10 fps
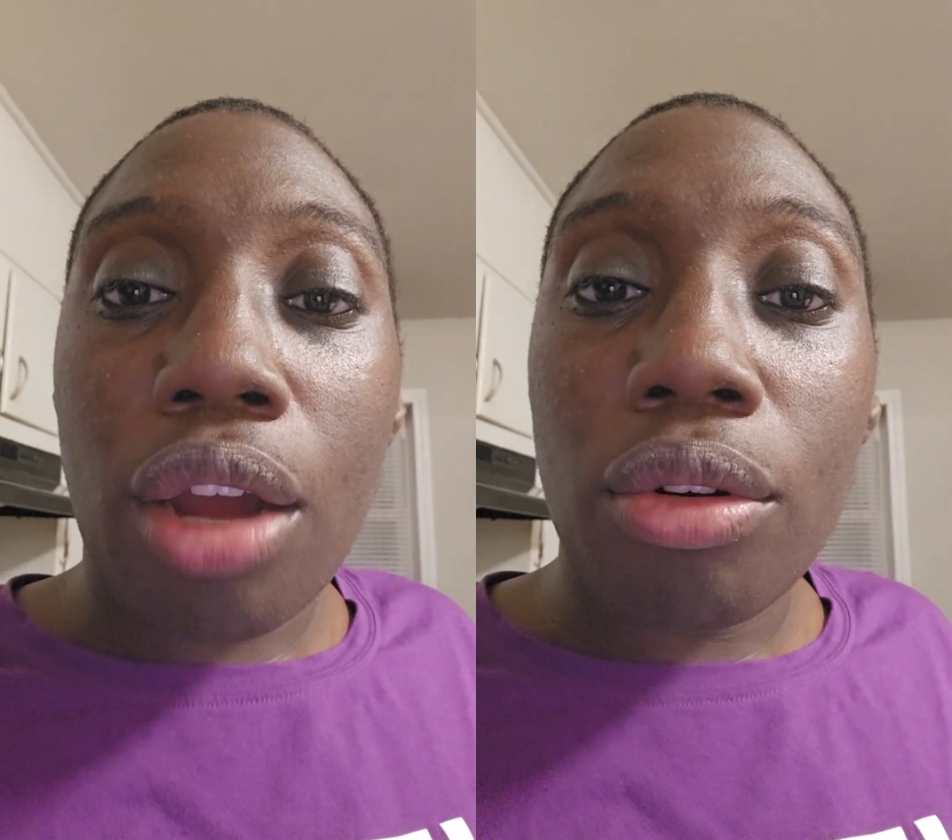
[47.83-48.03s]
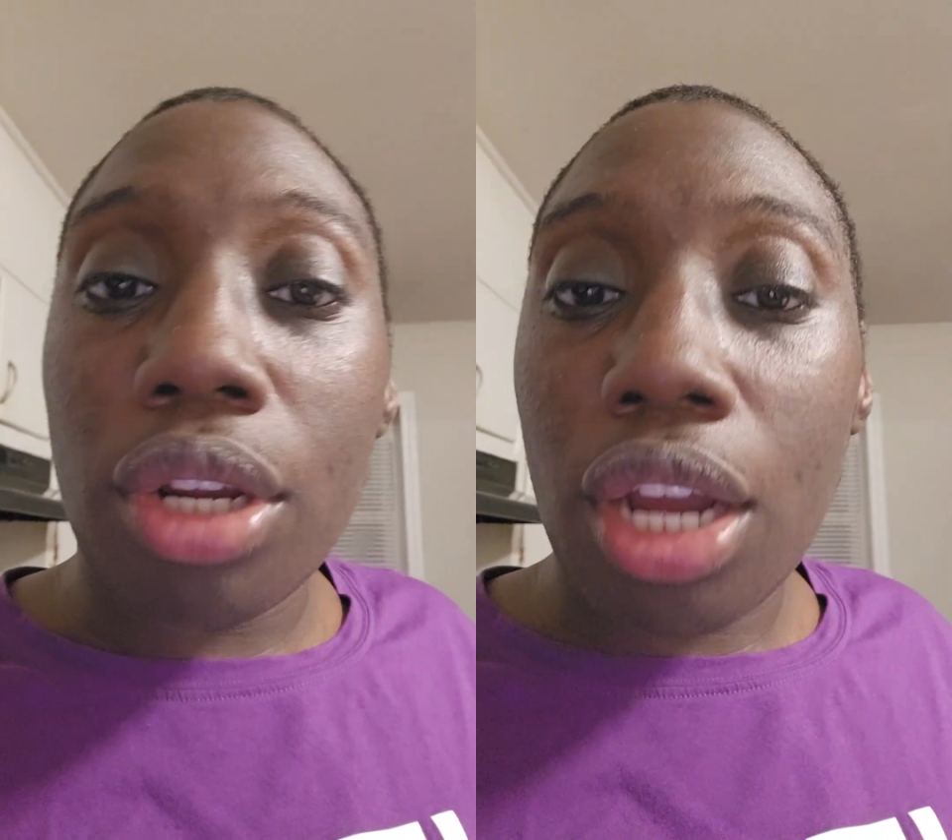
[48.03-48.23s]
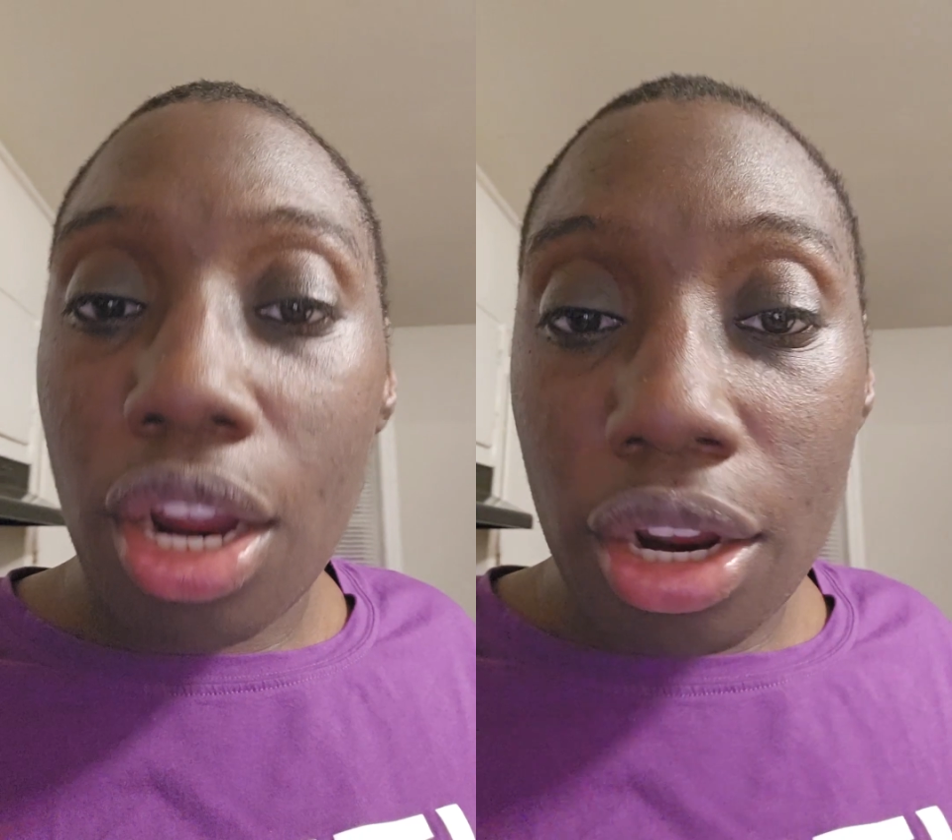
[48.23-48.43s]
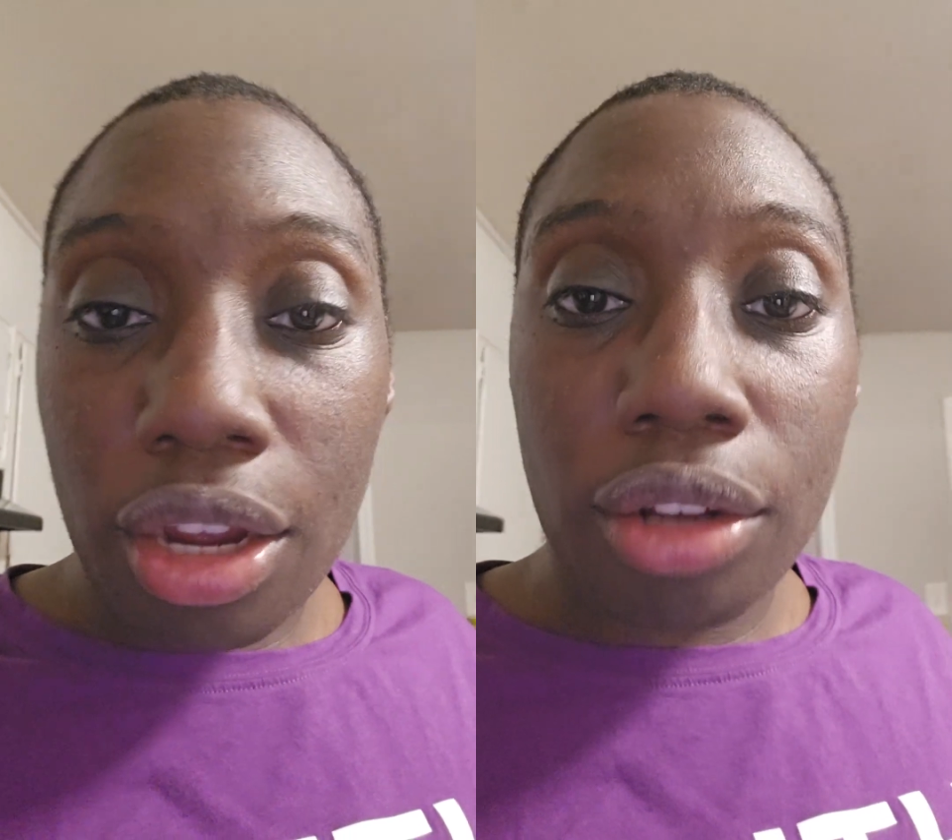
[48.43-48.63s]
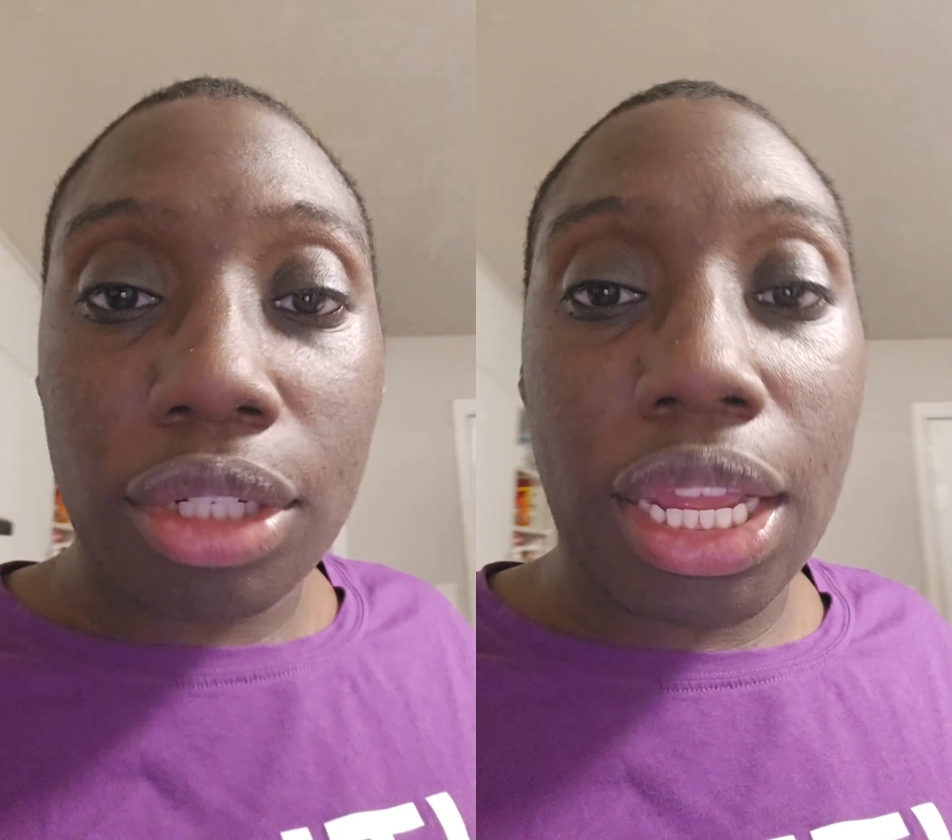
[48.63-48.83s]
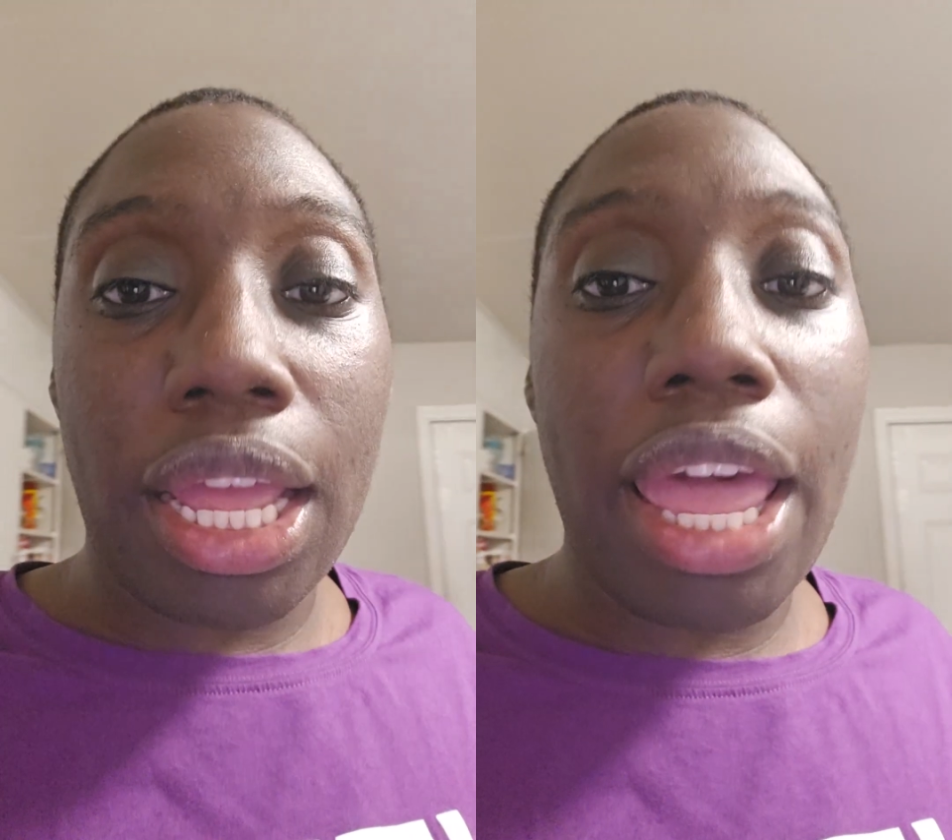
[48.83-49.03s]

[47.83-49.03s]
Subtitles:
on the cargo that